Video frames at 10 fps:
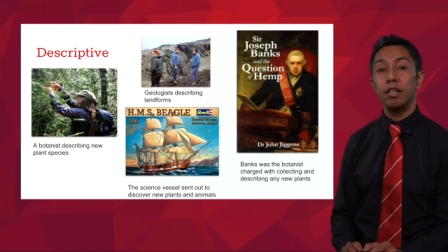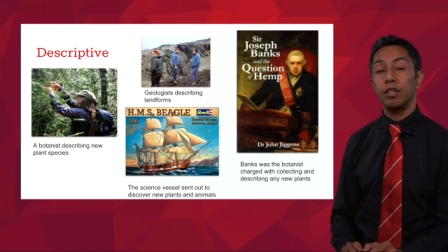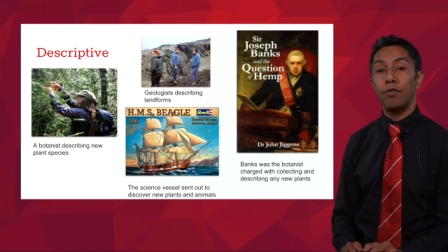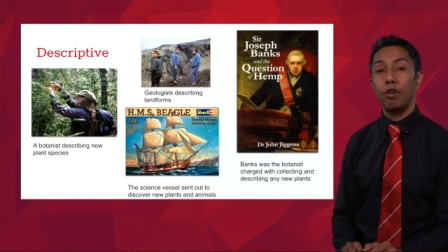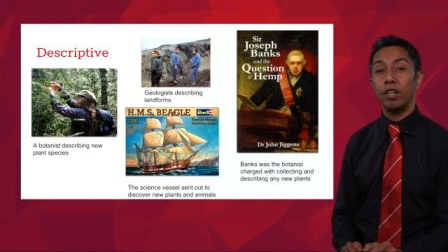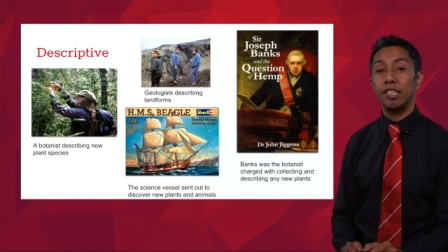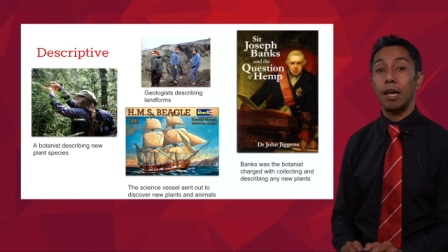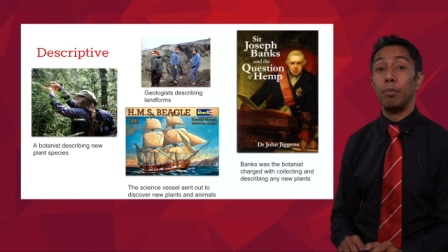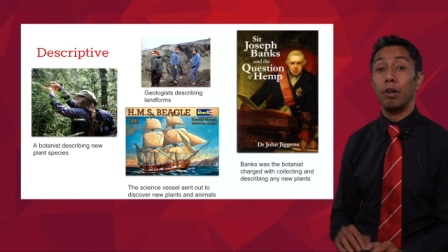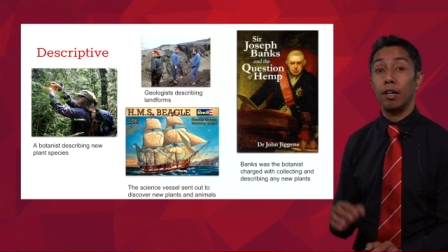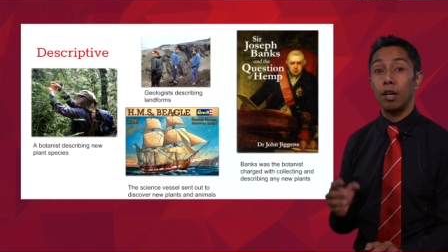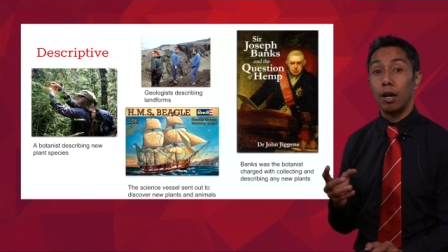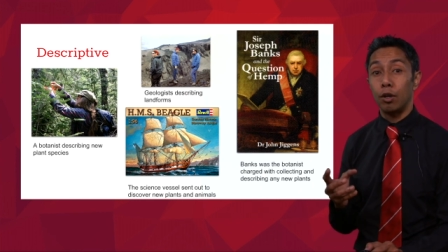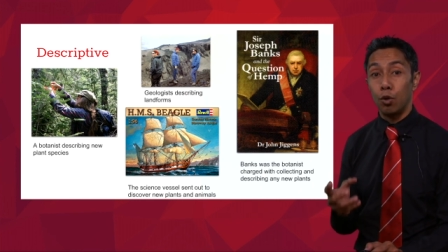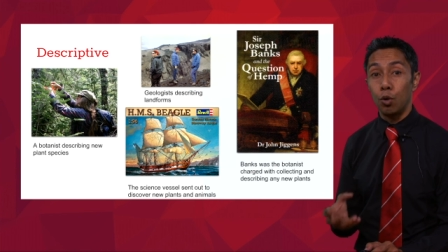So, for example, a, a
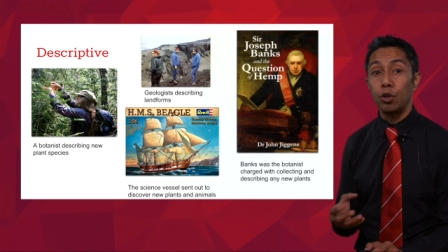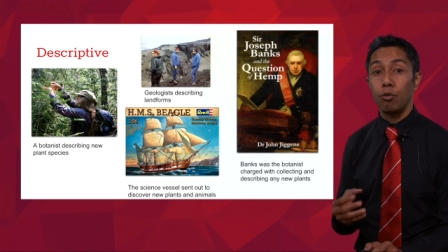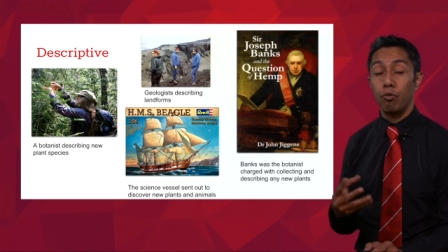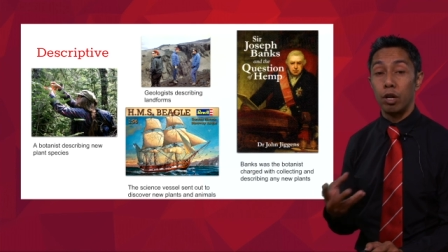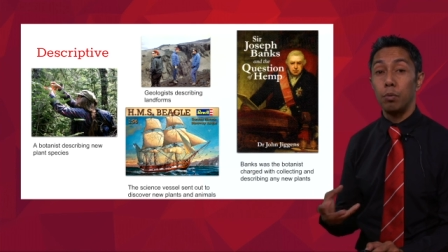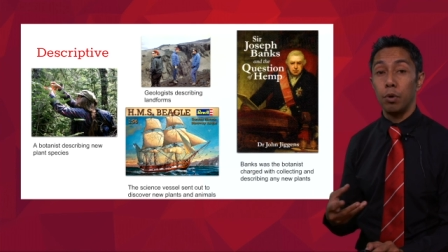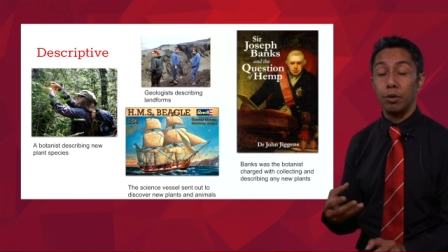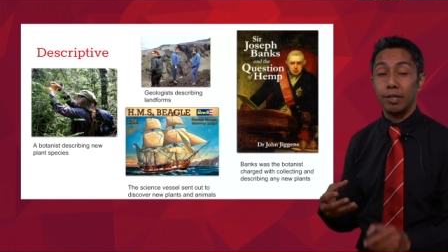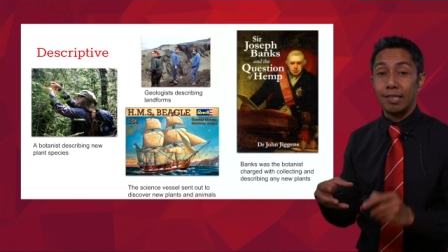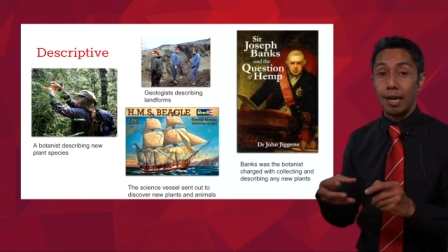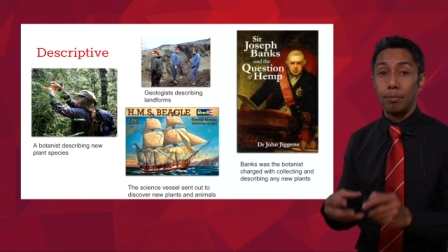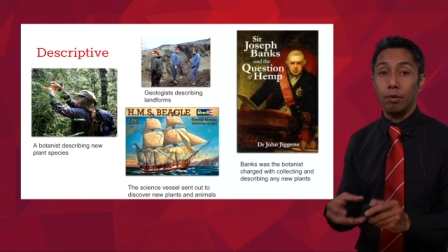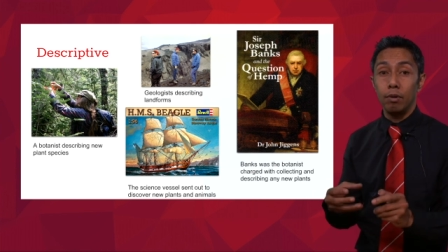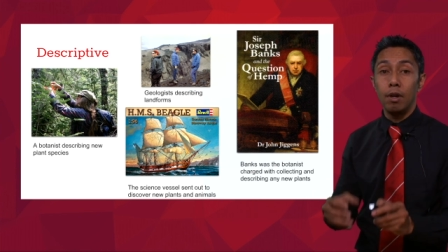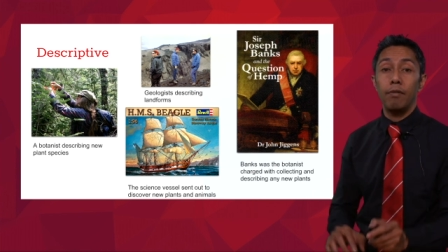good real world
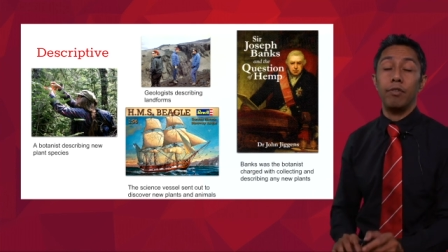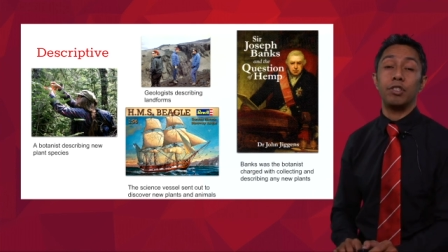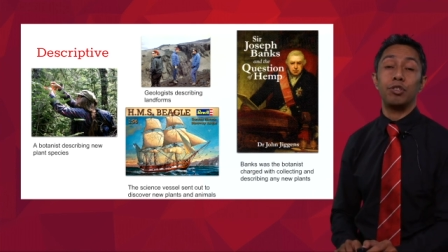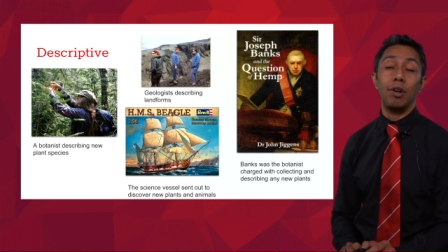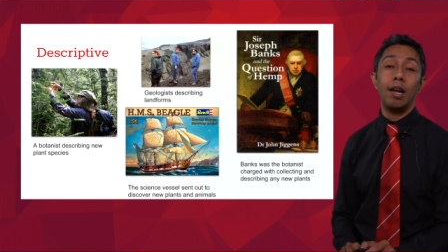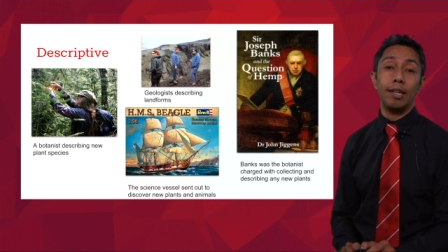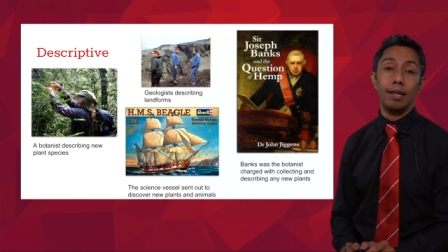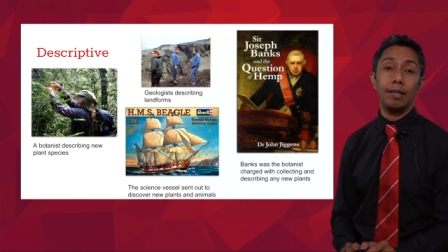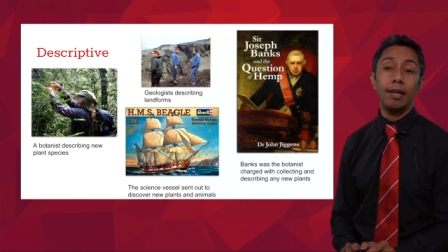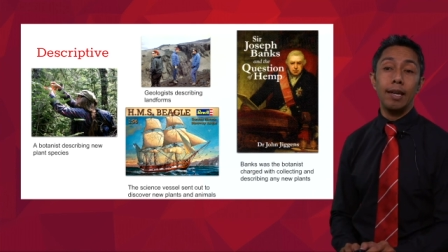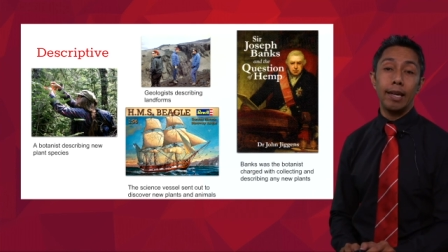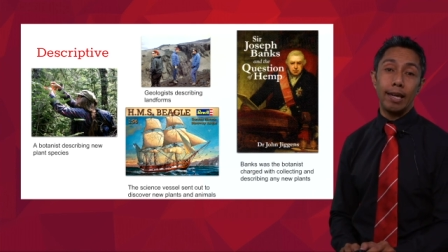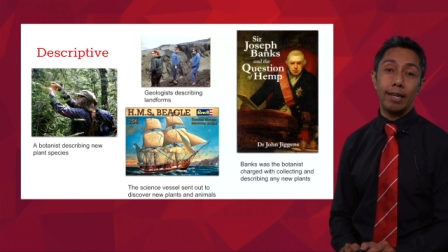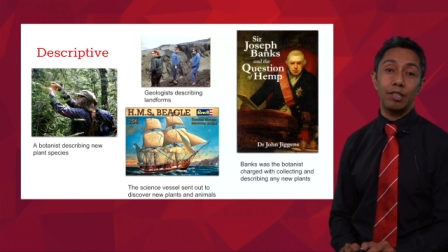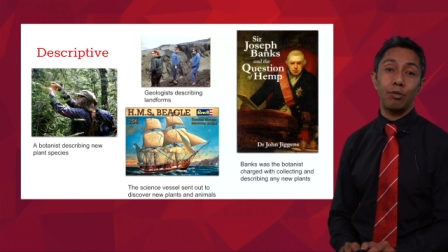example for Australia
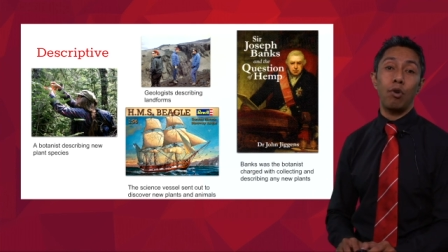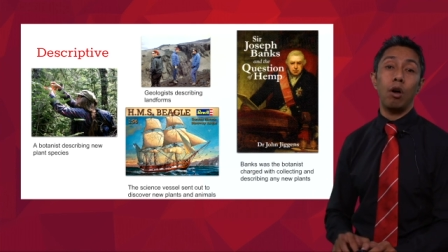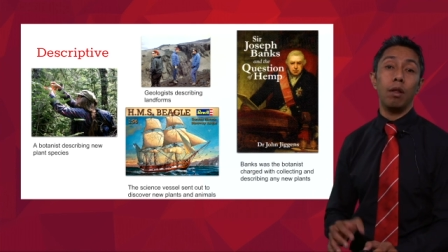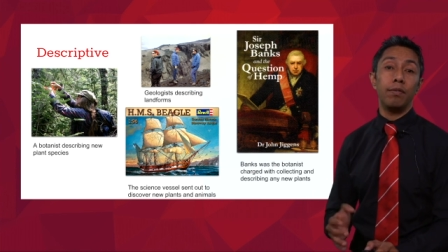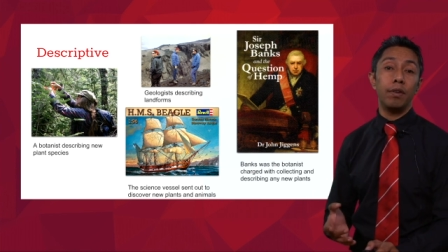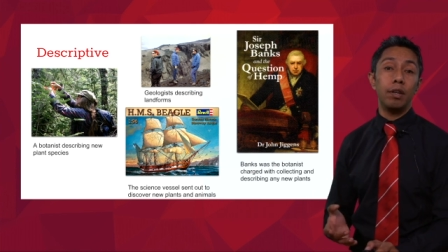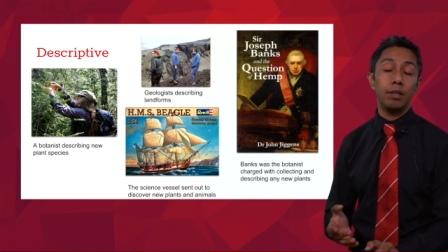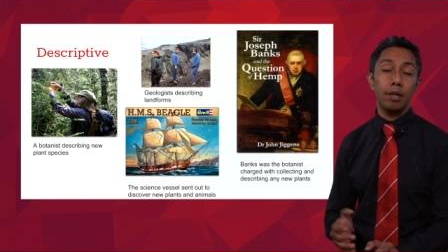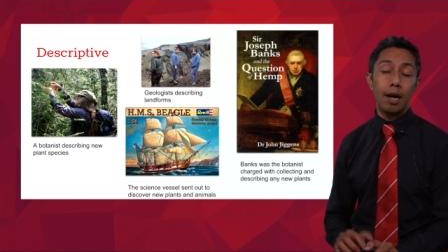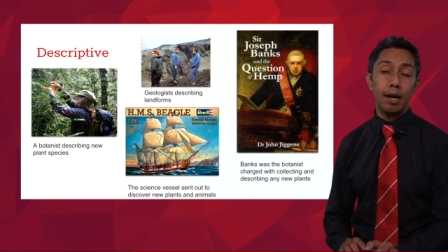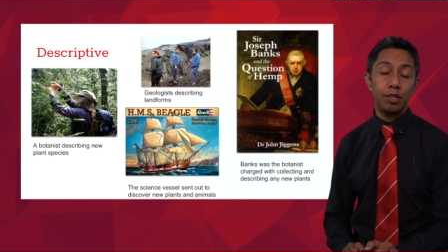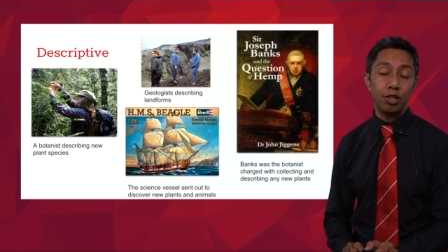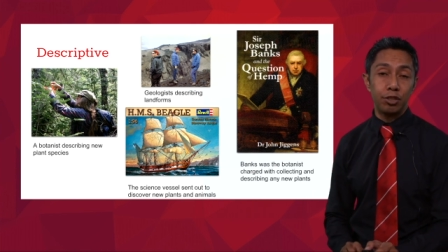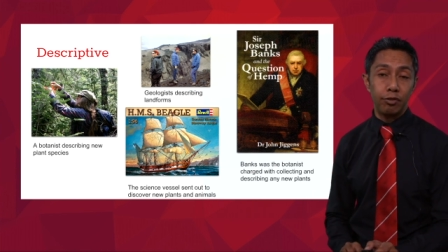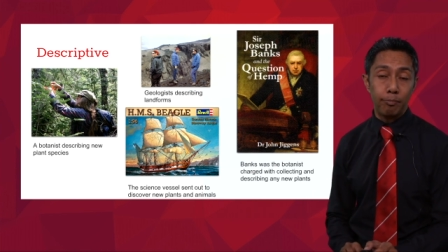is the role of uh,
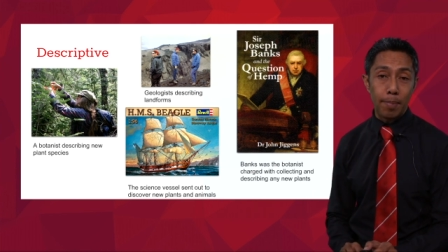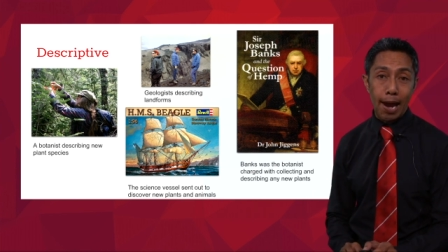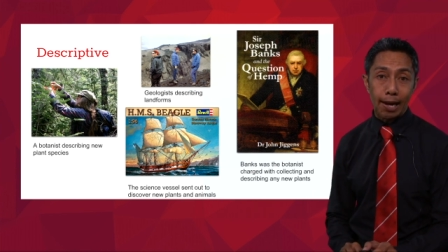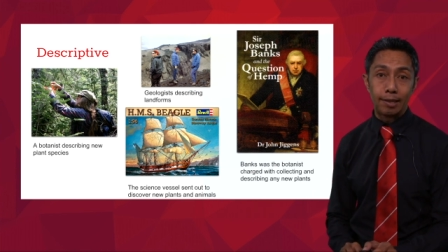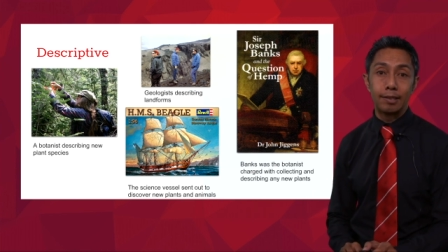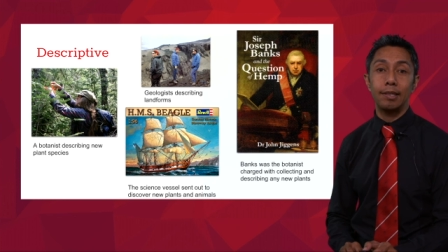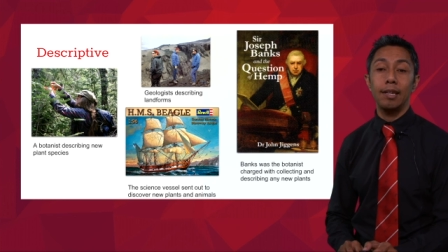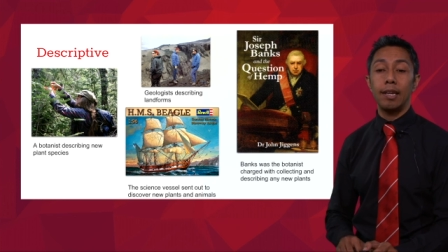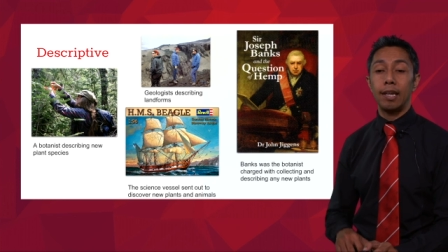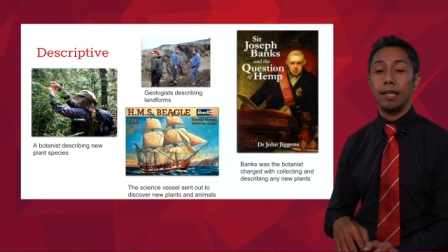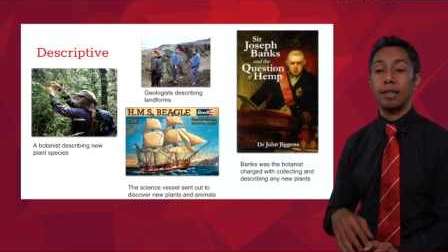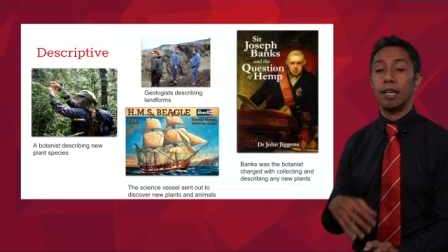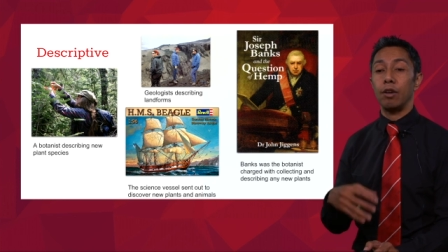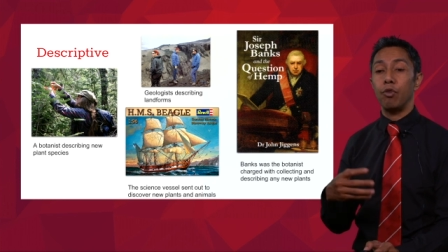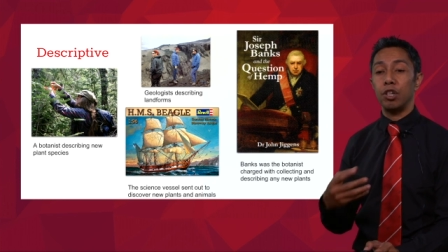Joseph Banks in
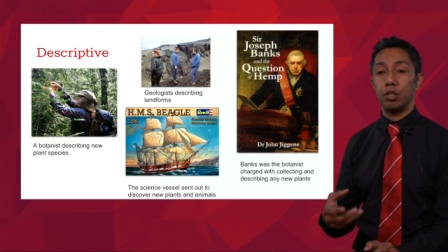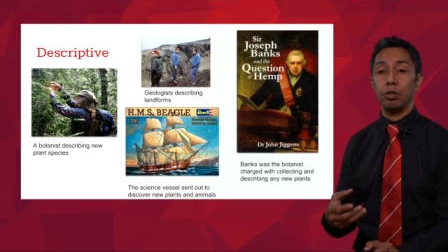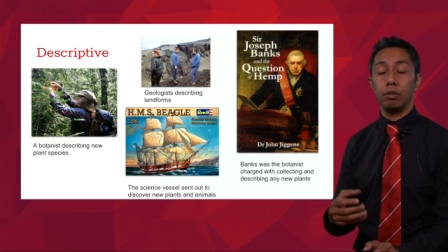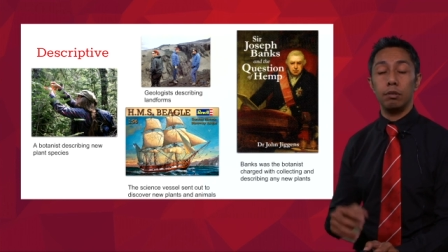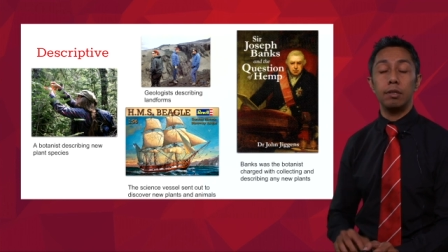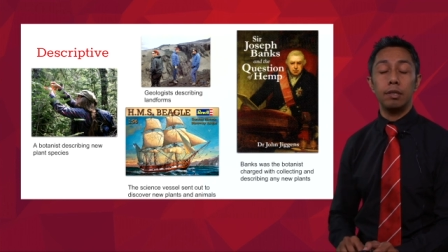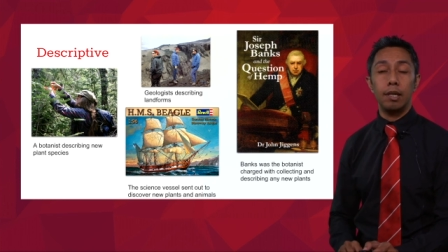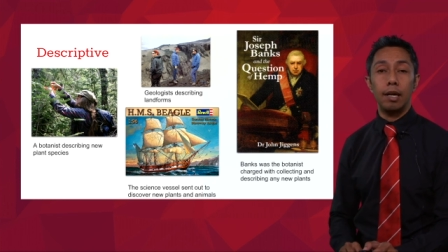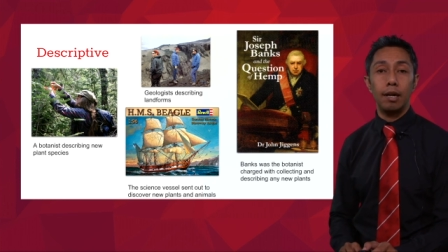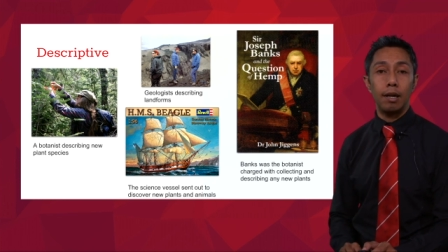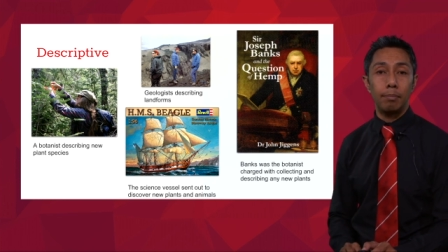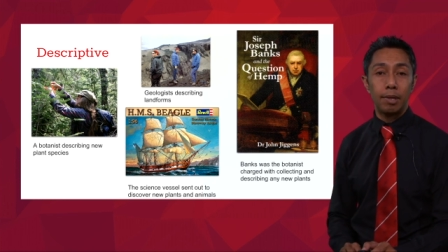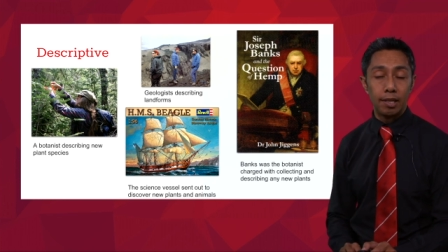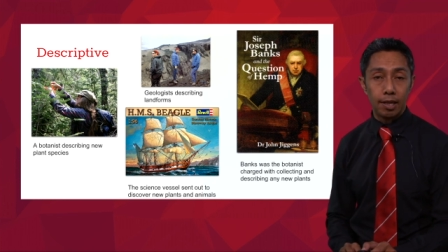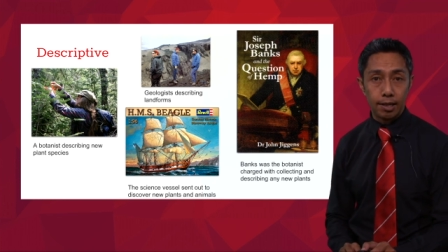the original um,
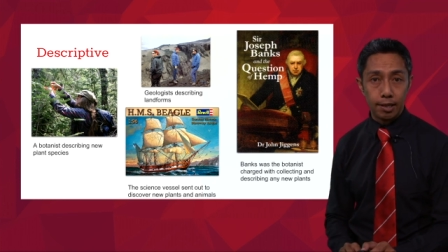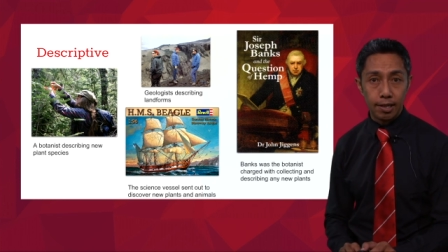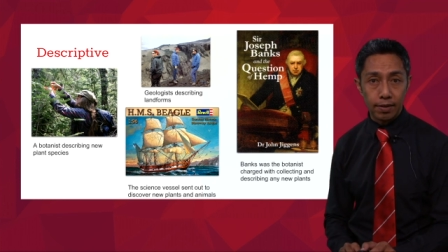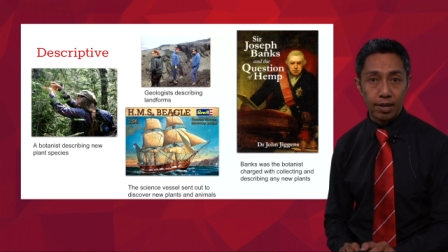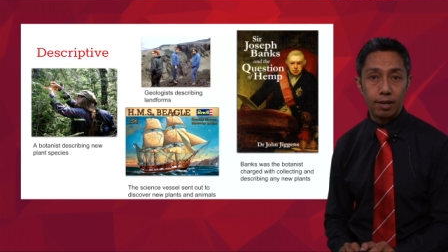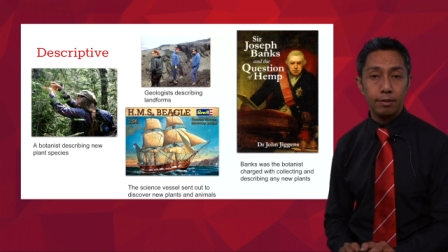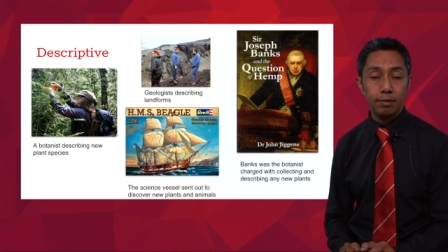in, endeavour.